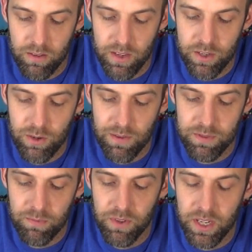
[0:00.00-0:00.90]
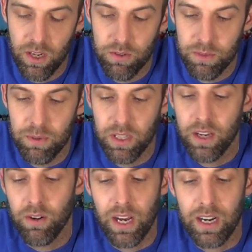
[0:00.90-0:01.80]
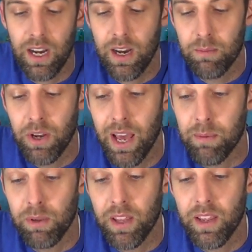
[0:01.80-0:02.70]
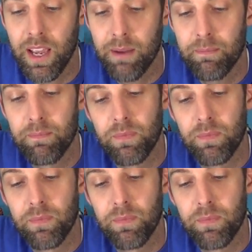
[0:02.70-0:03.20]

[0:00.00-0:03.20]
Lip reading: they do have some videos up on Lego.com on how to play the game.